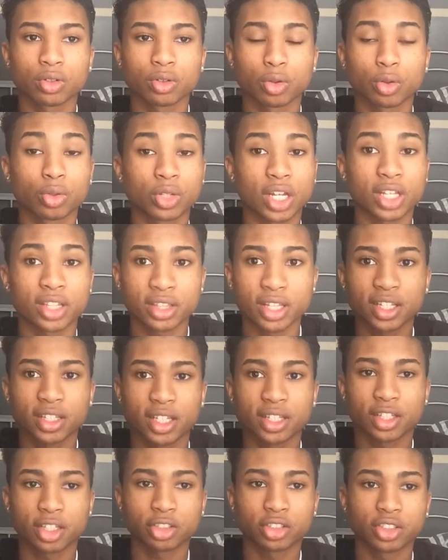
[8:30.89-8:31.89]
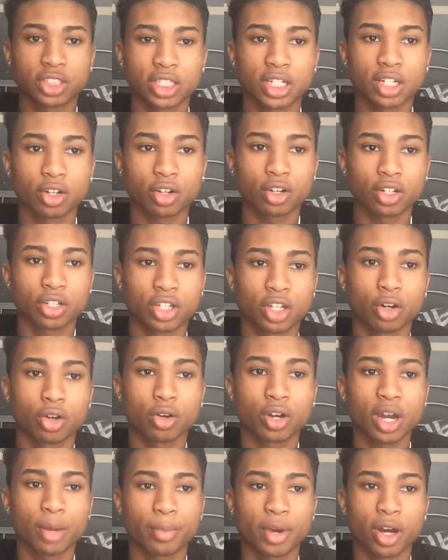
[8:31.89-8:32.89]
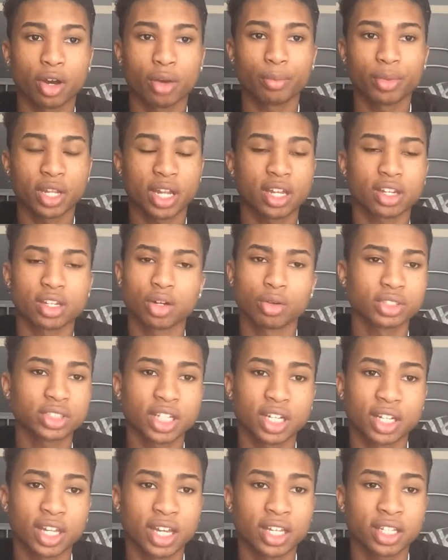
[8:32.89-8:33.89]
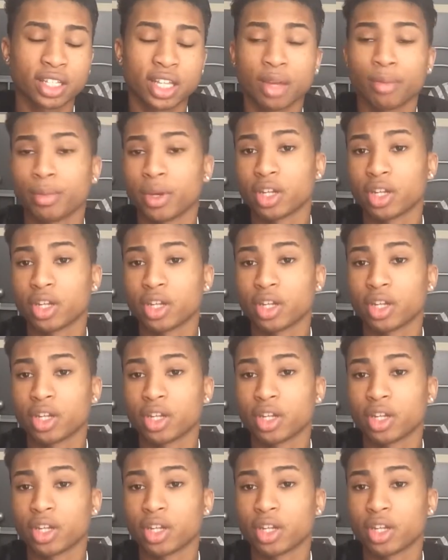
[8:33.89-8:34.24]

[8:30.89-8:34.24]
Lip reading: they think that they're cheating on, they'll come out and be like, no, it's not like that.